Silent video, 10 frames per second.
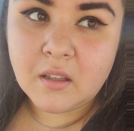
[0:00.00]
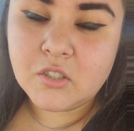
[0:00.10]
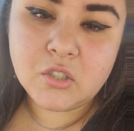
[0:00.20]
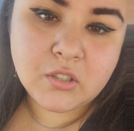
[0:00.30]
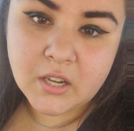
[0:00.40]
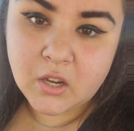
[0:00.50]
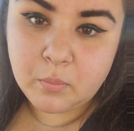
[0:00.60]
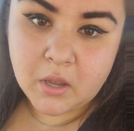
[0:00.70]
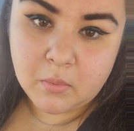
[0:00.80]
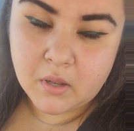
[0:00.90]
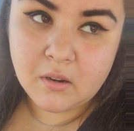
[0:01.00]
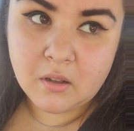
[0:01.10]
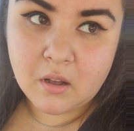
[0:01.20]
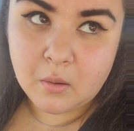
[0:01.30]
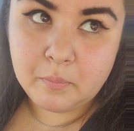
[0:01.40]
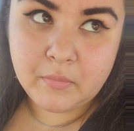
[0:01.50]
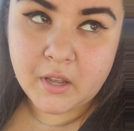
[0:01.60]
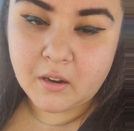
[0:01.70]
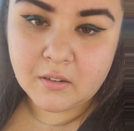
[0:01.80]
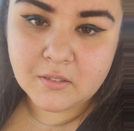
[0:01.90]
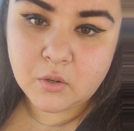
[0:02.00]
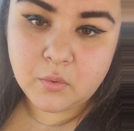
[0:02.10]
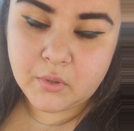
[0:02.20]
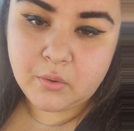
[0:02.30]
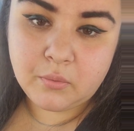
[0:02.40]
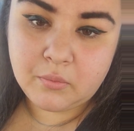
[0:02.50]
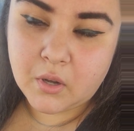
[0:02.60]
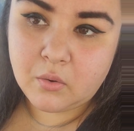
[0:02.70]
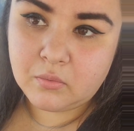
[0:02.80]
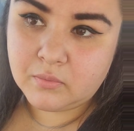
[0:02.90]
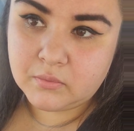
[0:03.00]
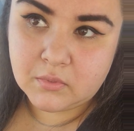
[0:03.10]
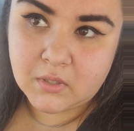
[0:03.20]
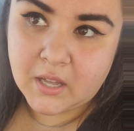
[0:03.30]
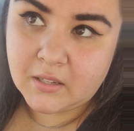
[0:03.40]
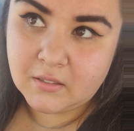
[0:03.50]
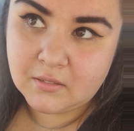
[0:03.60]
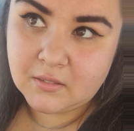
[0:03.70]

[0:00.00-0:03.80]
She'll take your payment up there. So you know that